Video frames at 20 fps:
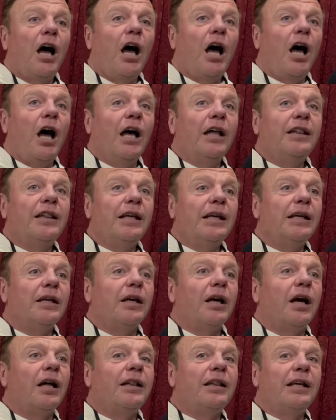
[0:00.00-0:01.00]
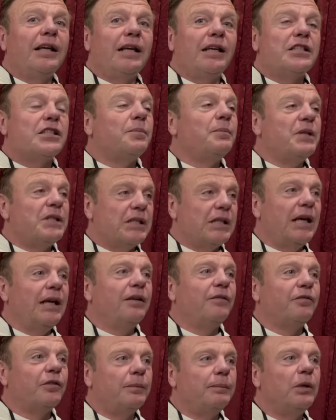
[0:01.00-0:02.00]
I think it's a
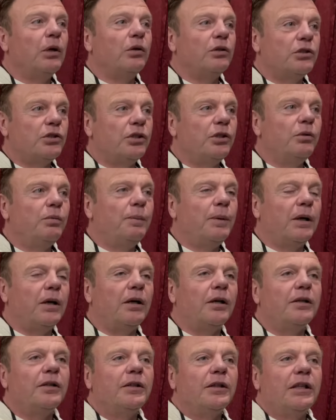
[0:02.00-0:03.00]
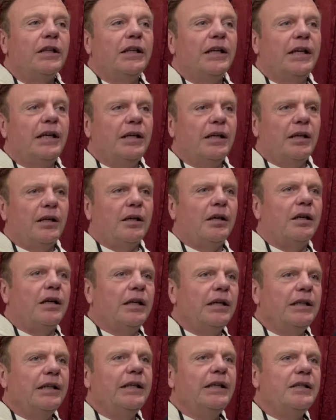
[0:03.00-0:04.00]
mistake for him not to, but he
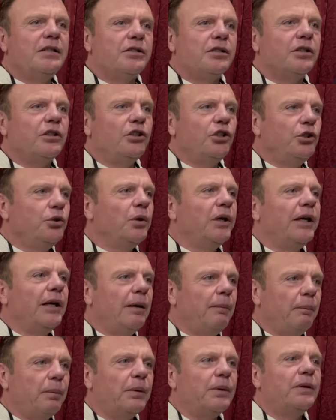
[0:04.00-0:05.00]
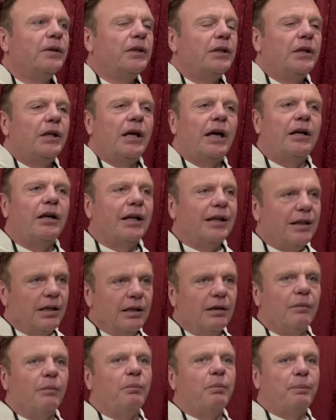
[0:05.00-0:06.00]
needs a new hip, and I
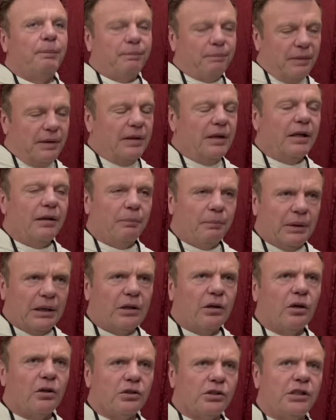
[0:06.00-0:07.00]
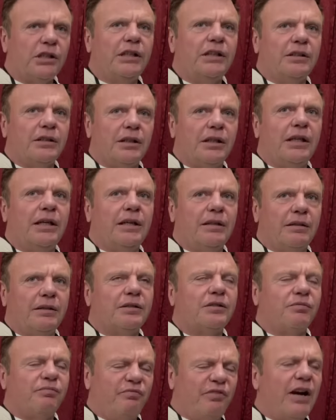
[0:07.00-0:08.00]
think because
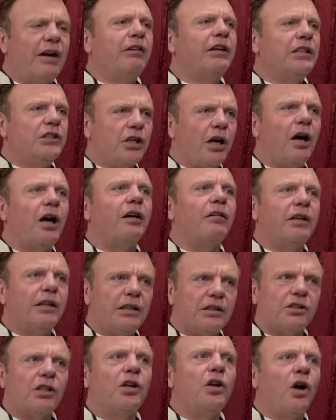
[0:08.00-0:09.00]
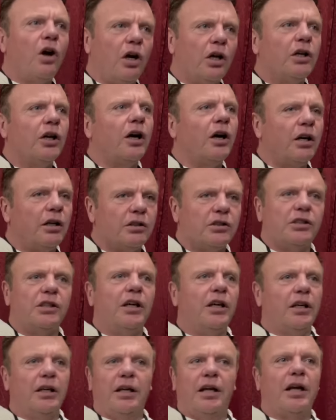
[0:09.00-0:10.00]
it's very tiring, it's a lot of darts,
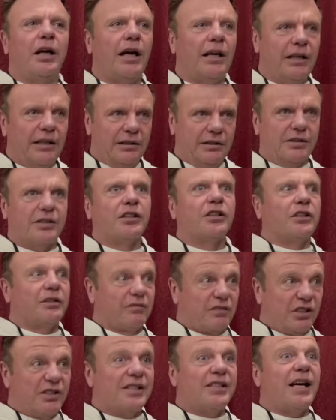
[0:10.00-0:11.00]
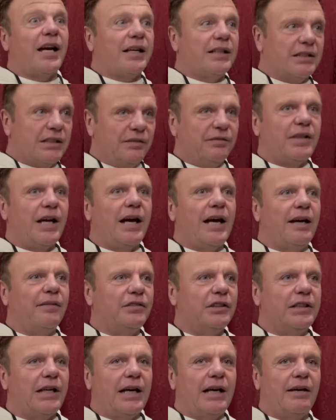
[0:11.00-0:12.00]
and it's consecutive day
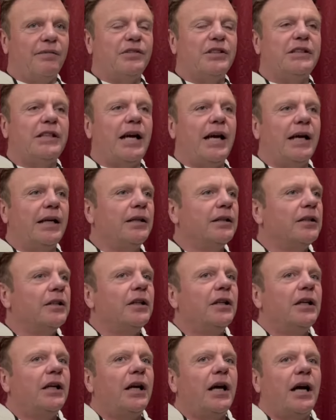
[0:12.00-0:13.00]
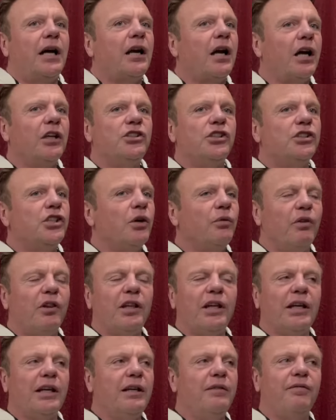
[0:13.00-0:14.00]
after day after day, and I just don't
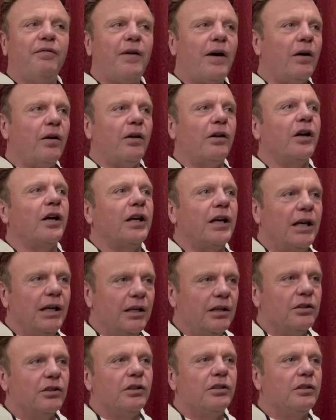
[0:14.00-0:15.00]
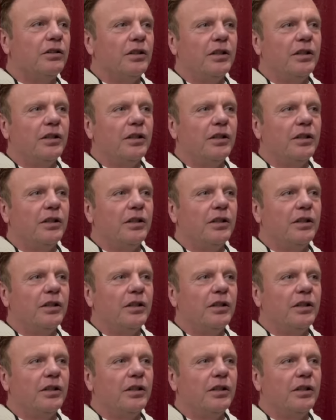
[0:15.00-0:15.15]
think he felt like he could